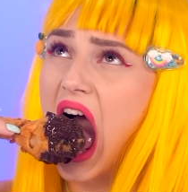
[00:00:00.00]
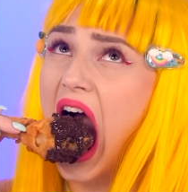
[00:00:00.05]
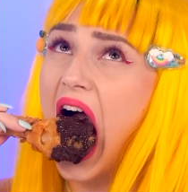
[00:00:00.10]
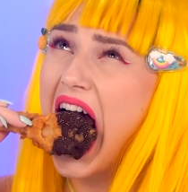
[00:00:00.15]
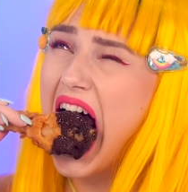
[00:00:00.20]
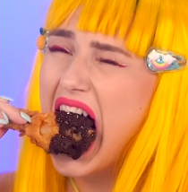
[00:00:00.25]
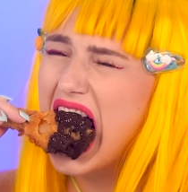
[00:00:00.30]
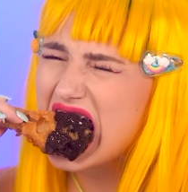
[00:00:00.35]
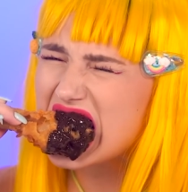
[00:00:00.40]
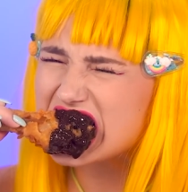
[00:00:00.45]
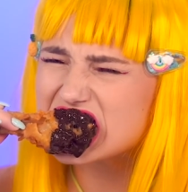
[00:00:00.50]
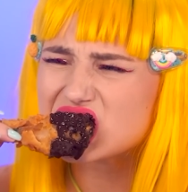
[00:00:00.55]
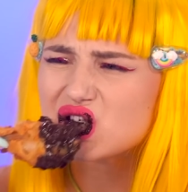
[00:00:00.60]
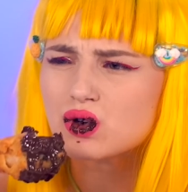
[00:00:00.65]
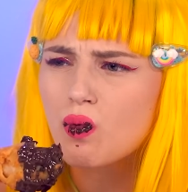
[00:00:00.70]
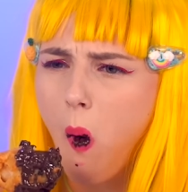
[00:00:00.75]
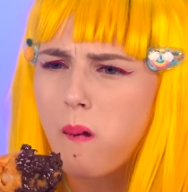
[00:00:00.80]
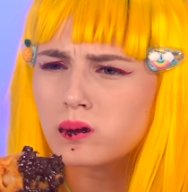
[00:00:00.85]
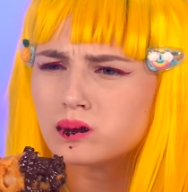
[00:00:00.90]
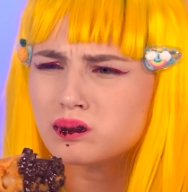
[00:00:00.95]
too!
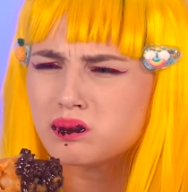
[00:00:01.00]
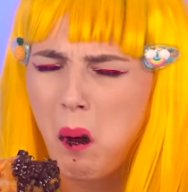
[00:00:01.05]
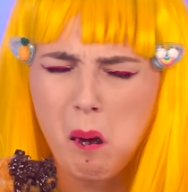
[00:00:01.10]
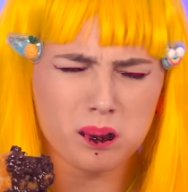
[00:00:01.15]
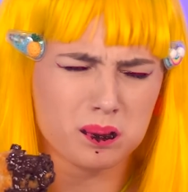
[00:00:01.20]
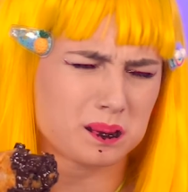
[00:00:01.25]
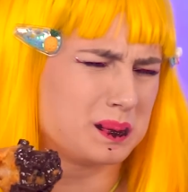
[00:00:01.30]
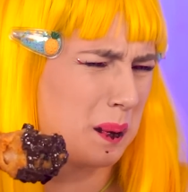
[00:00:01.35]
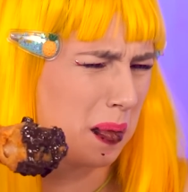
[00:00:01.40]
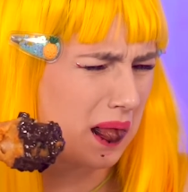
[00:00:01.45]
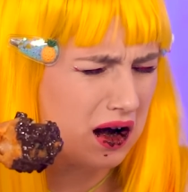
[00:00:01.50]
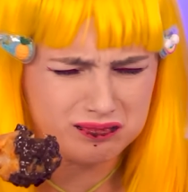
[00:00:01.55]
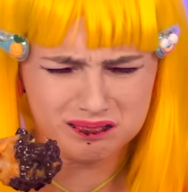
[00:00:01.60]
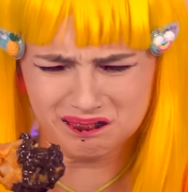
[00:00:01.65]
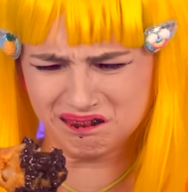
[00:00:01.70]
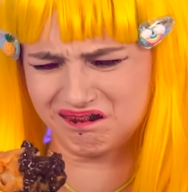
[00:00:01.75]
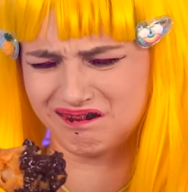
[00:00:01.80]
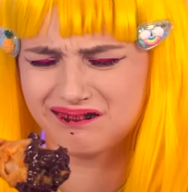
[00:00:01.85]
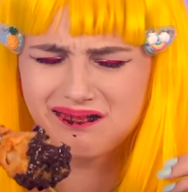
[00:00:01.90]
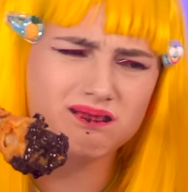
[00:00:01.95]
Ah!
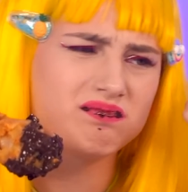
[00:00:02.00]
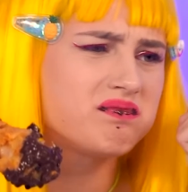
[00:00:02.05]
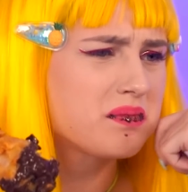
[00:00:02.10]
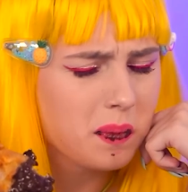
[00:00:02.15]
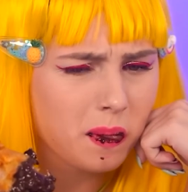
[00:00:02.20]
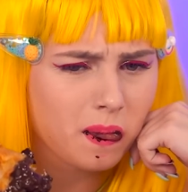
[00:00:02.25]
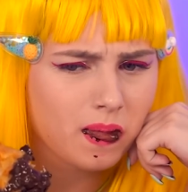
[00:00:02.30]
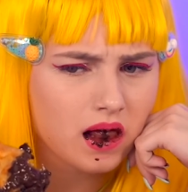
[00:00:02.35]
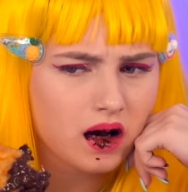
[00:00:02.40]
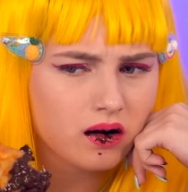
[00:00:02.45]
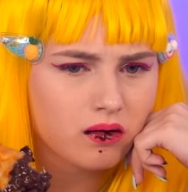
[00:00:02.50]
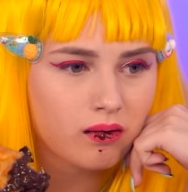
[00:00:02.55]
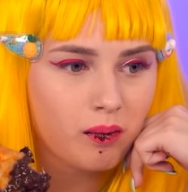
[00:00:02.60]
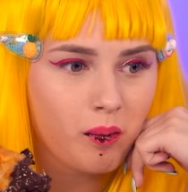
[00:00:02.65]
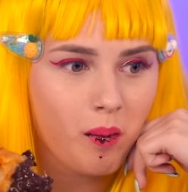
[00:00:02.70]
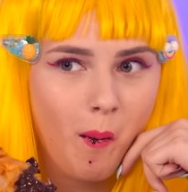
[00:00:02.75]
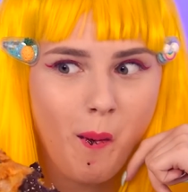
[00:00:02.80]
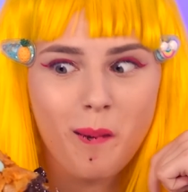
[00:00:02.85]
That is not